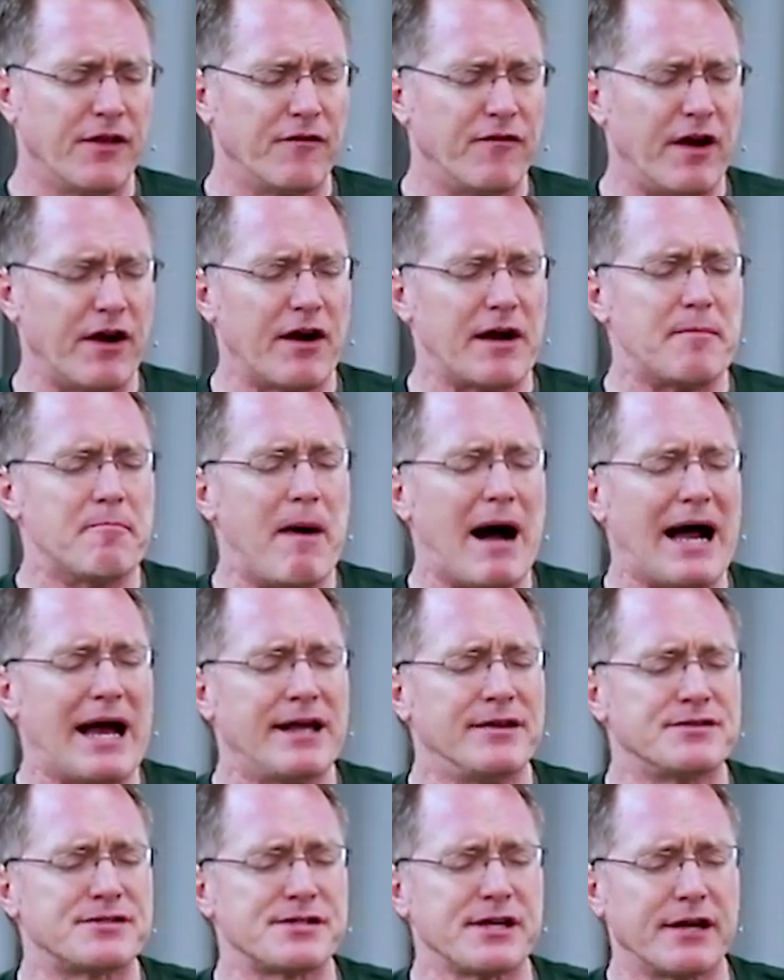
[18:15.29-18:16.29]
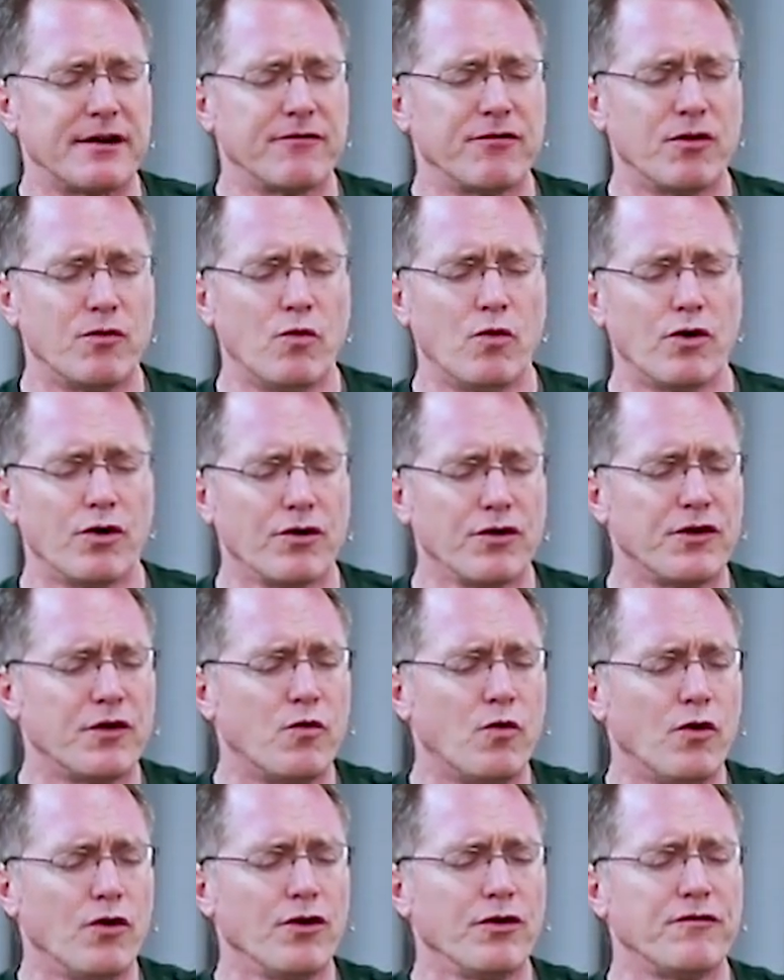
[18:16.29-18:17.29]
the very mindset of the world, the
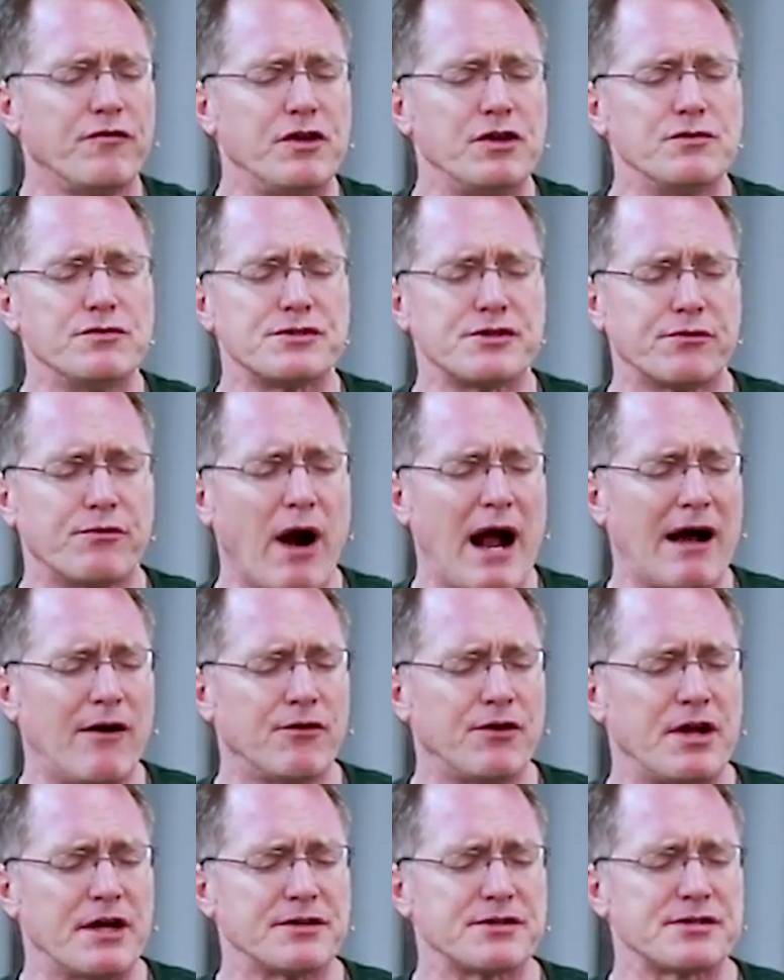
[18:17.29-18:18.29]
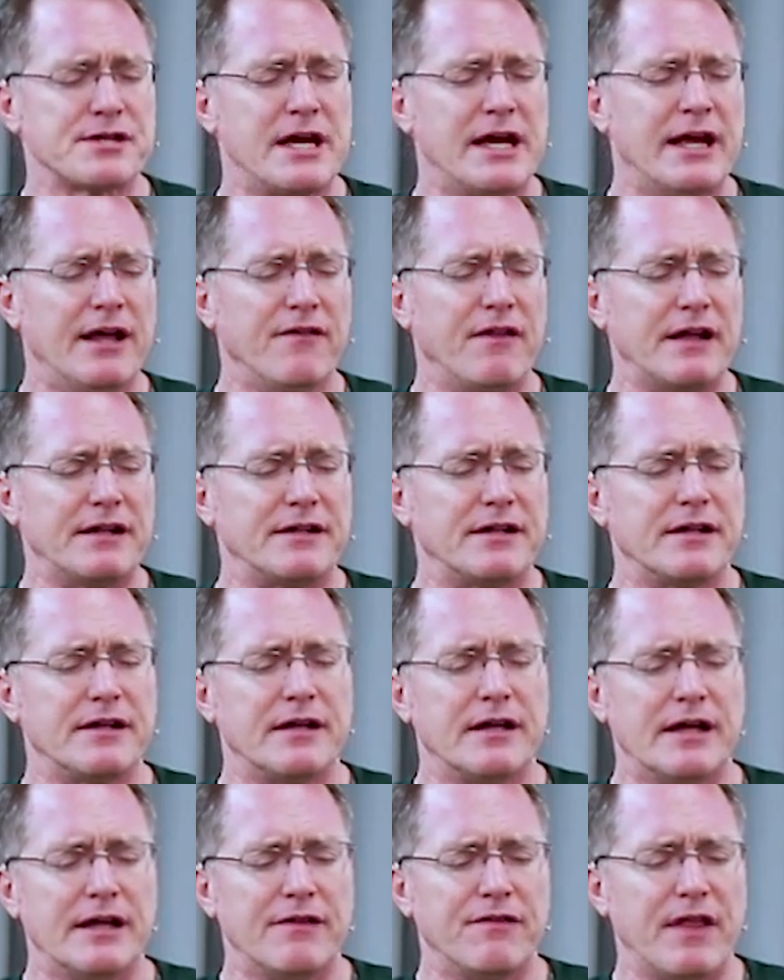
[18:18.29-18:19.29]
worldviews around us that
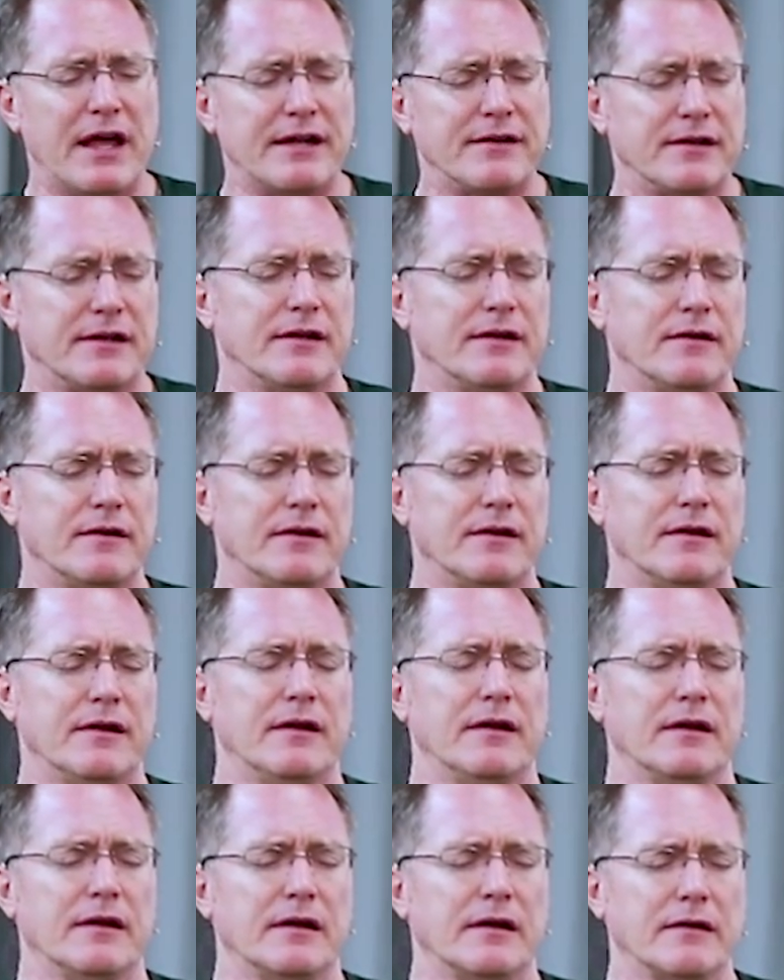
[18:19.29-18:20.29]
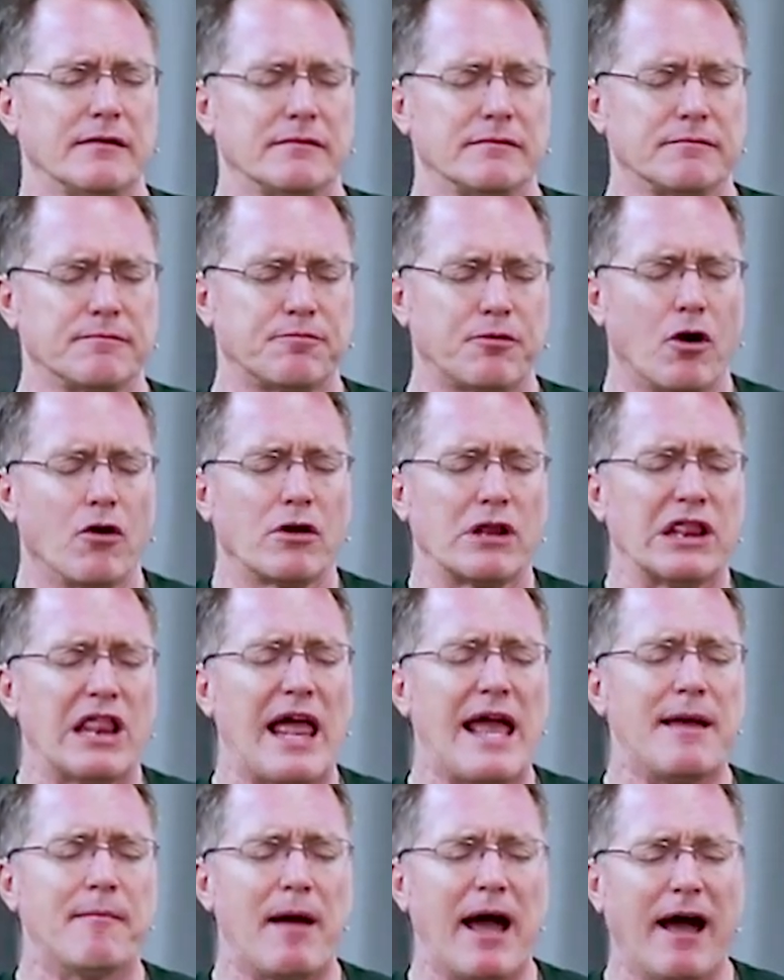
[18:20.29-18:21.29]
that
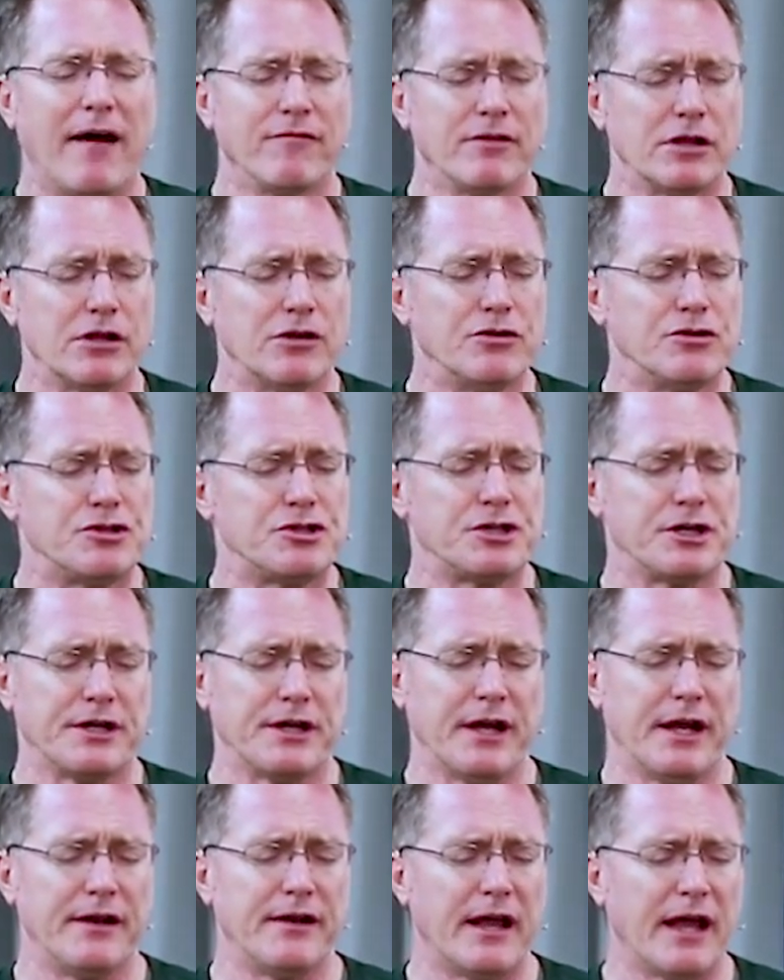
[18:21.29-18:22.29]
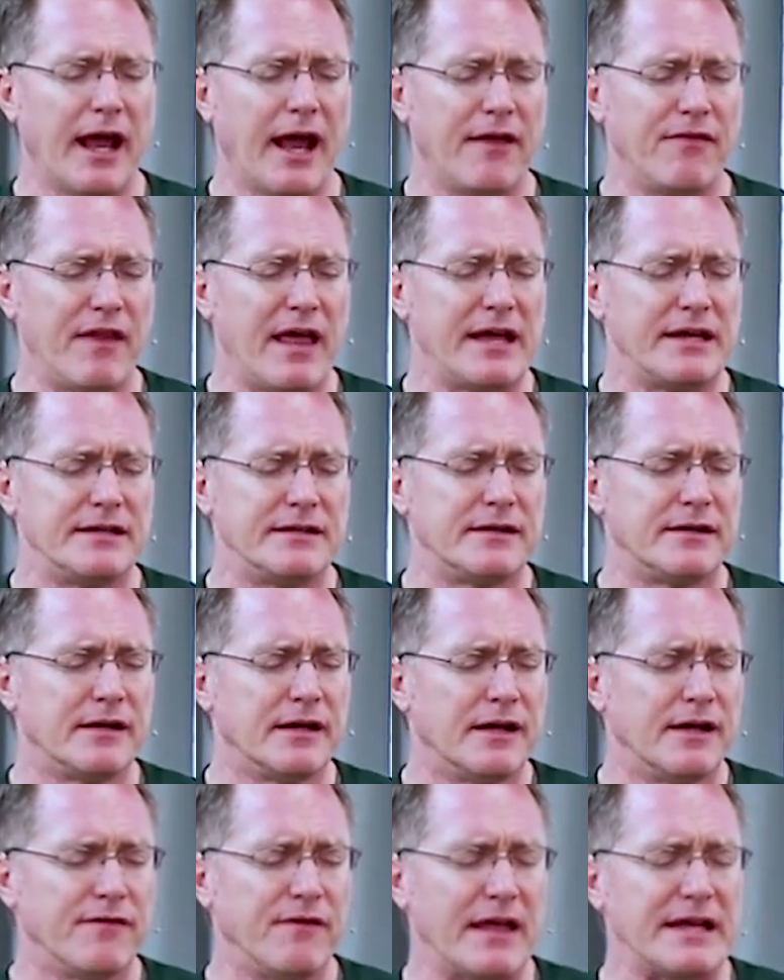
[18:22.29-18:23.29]
proclaim evolution and, and they
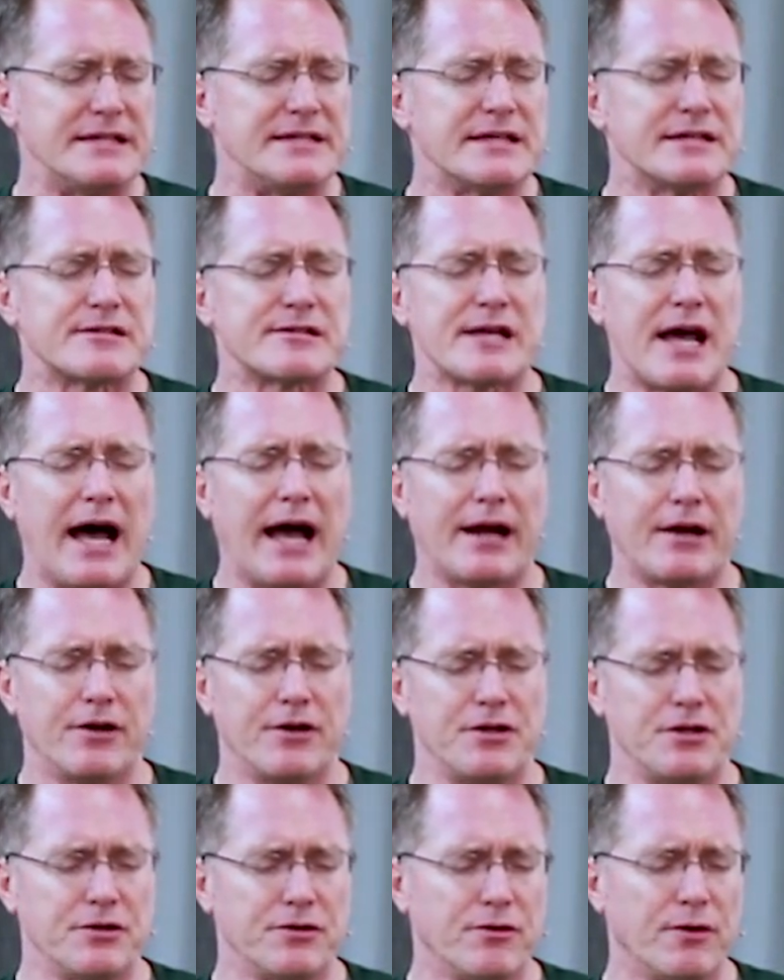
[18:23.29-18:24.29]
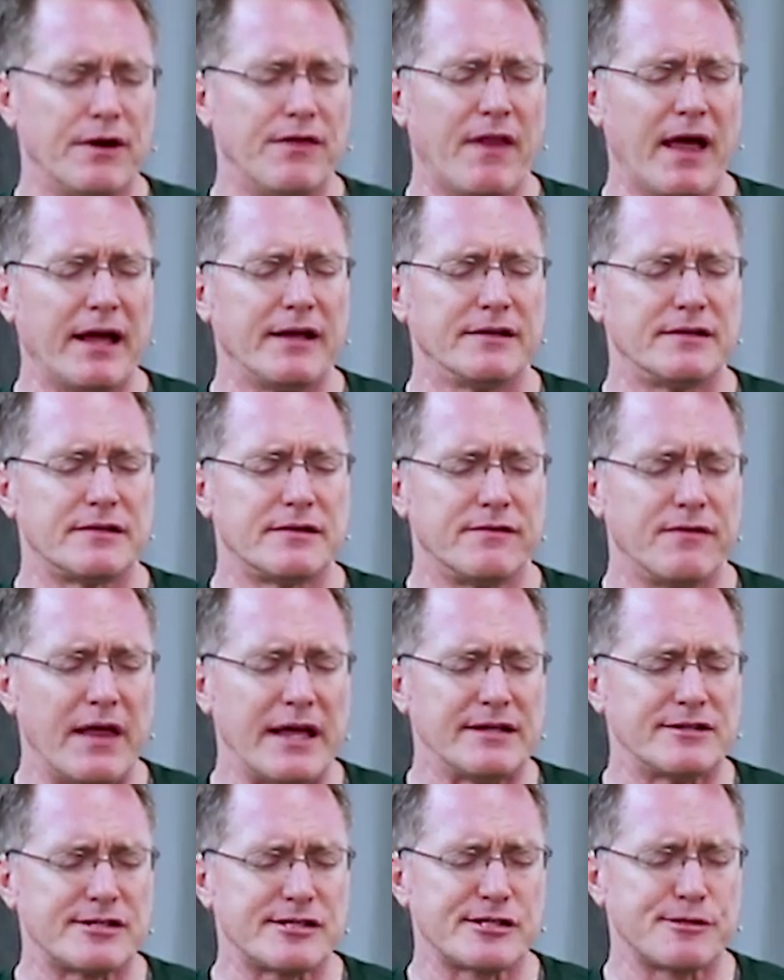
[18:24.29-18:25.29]
they dishonor you and they
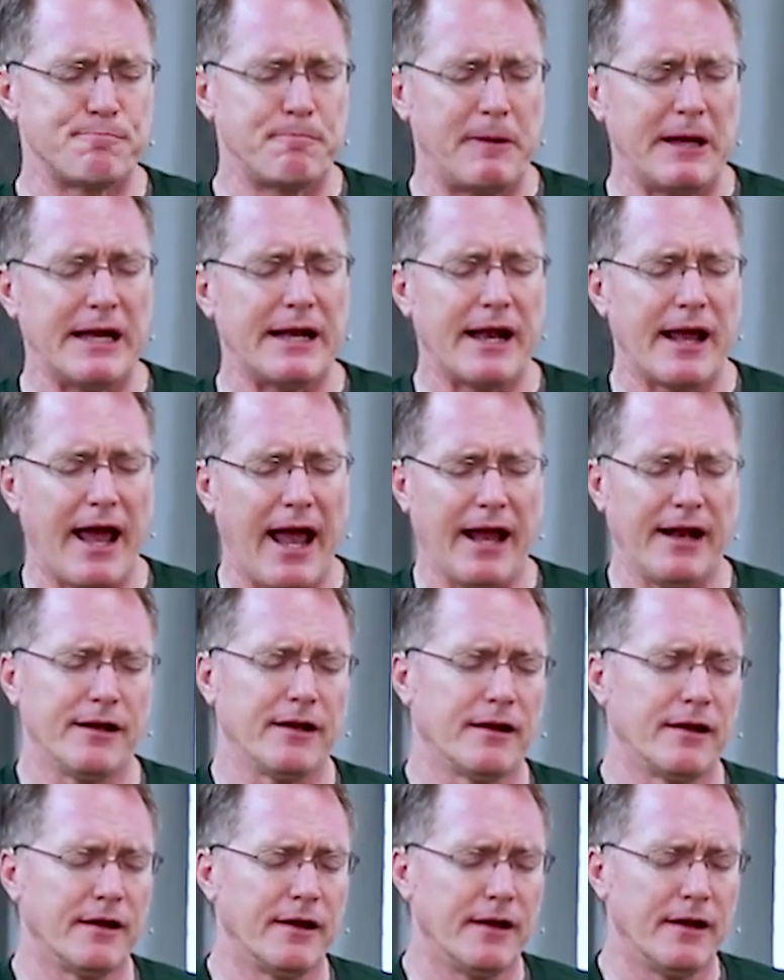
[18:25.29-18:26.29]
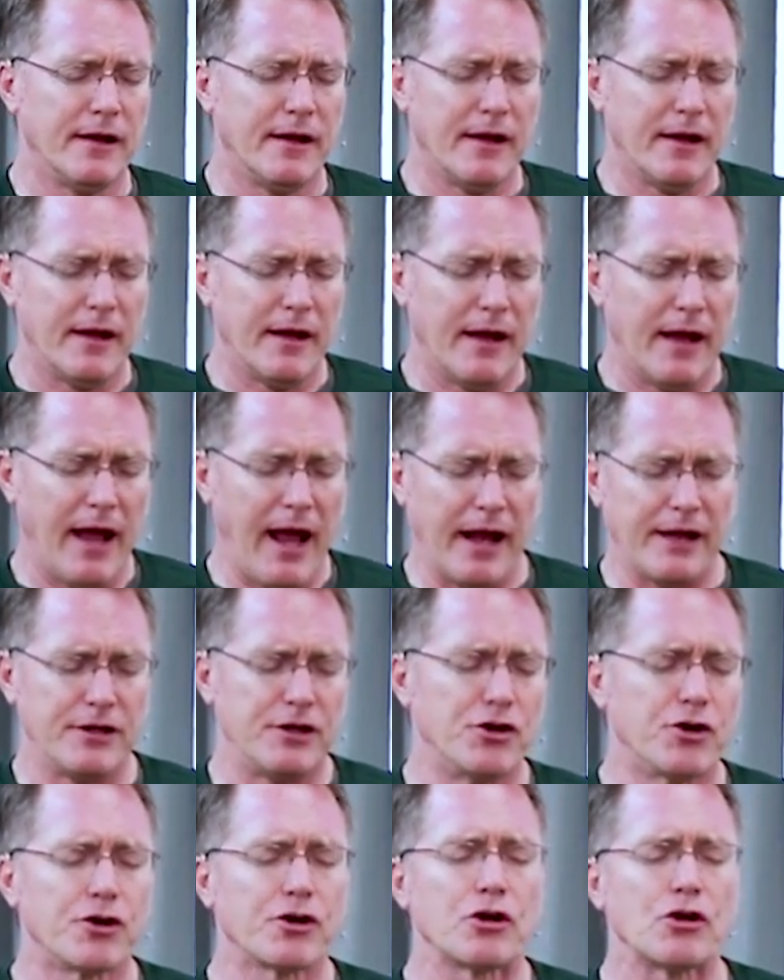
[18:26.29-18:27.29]
they spit at at
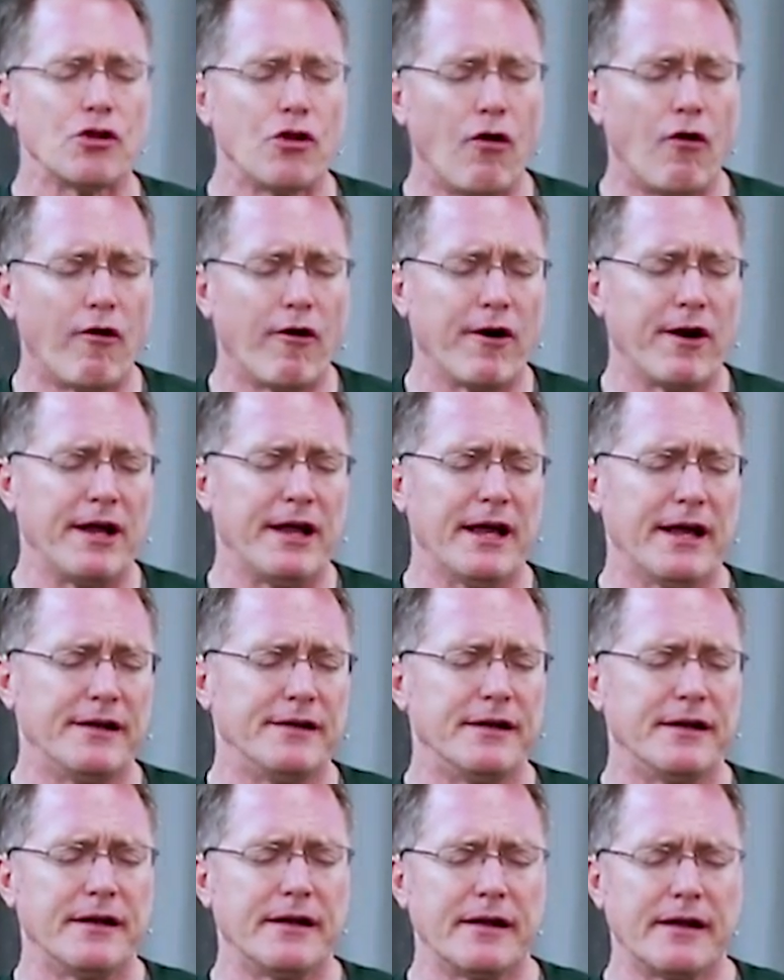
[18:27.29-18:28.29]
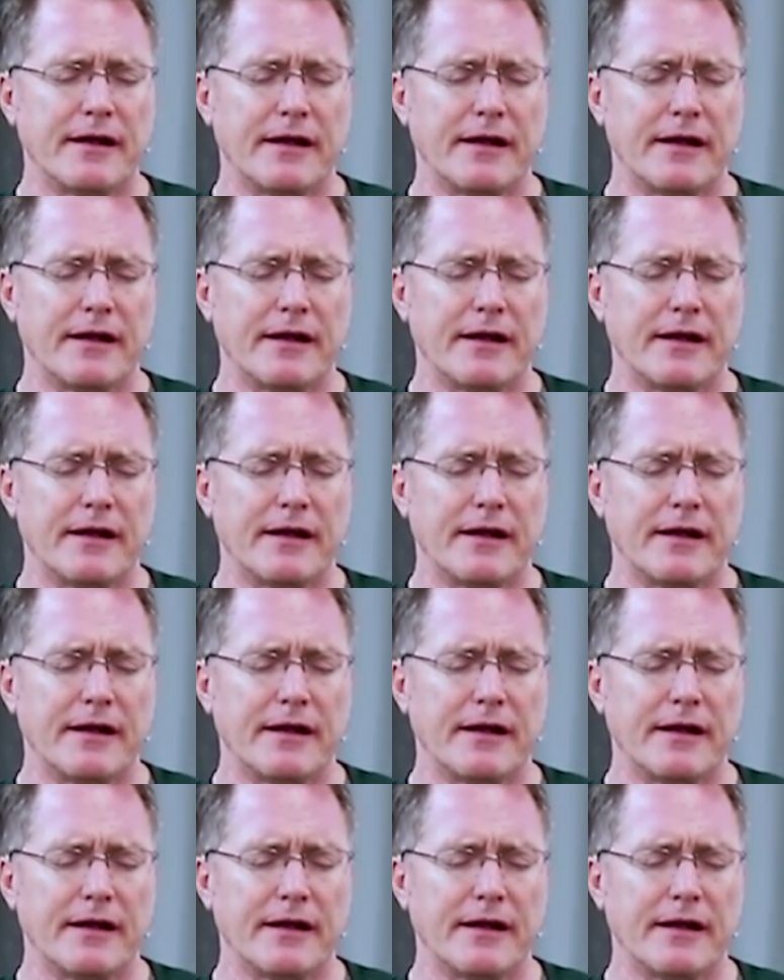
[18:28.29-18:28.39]
your glory and